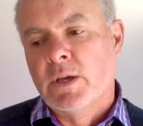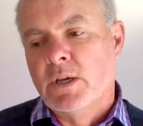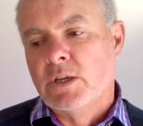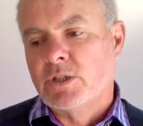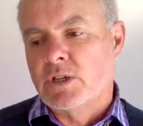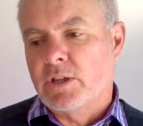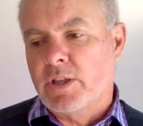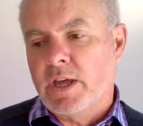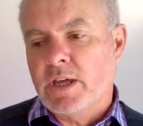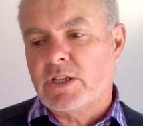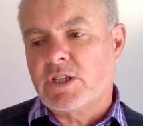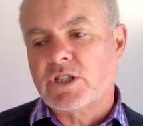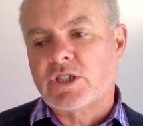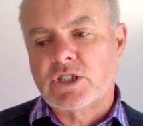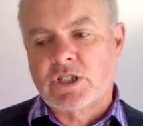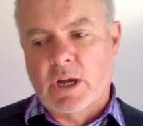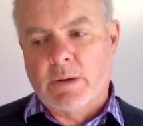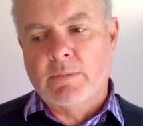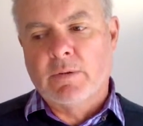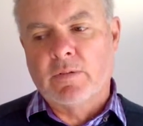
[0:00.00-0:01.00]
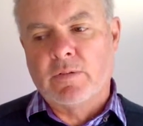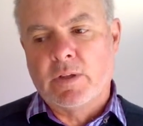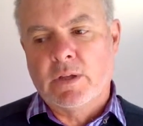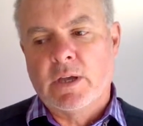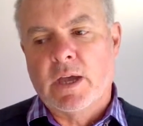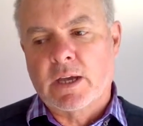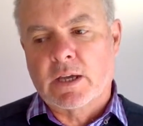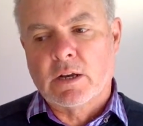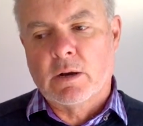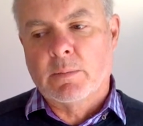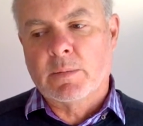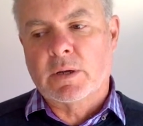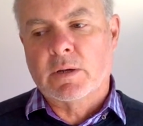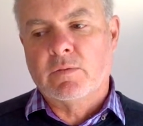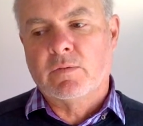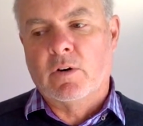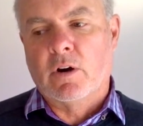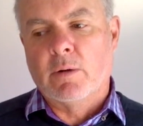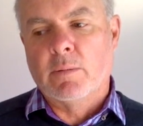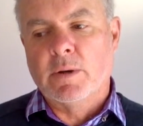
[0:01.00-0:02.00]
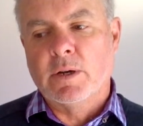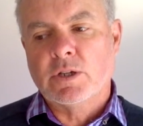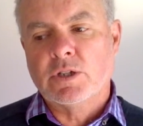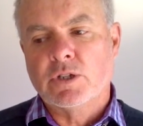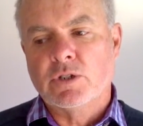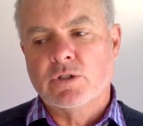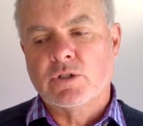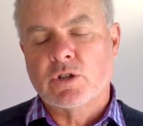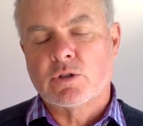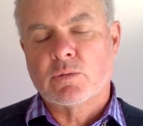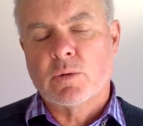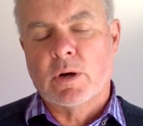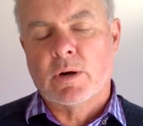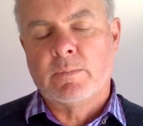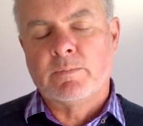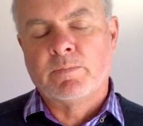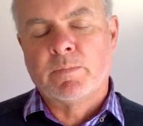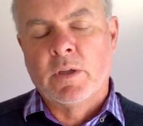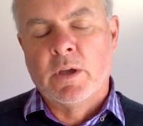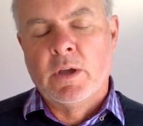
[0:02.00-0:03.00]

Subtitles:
So they're just some of the economic environment issues as well.